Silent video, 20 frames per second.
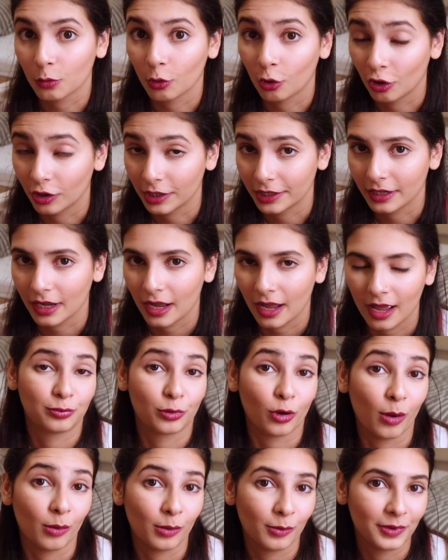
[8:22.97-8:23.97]
quad
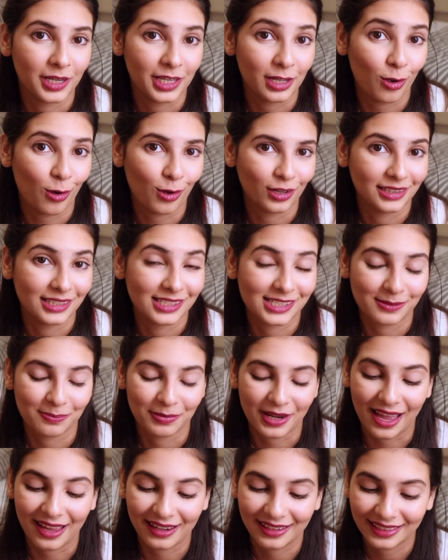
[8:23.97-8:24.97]
probably on this
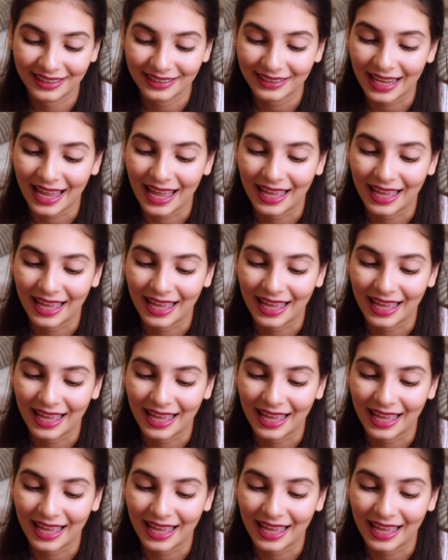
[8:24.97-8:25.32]
planet,